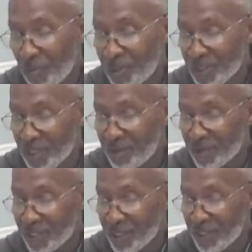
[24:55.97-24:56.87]
oneself,
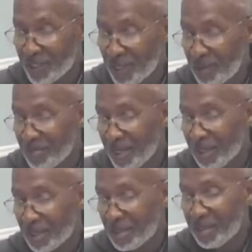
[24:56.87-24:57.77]
such as I'm
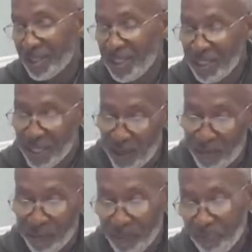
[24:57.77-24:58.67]
not good
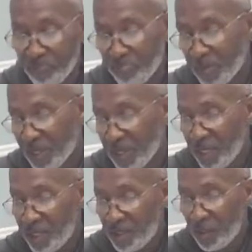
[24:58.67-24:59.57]
enough.
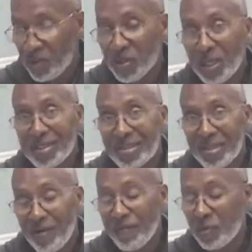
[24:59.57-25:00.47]
Those are
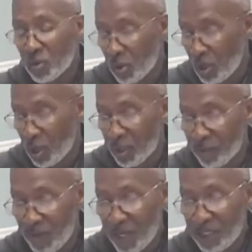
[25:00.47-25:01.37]
self-talk,
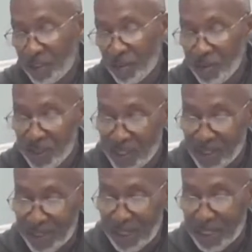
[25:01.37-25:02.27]
right? So it says
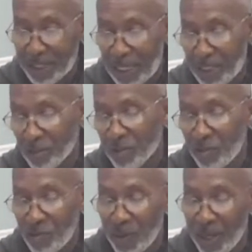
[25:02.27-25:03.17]

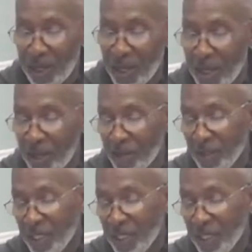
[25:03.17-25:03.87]
psychological and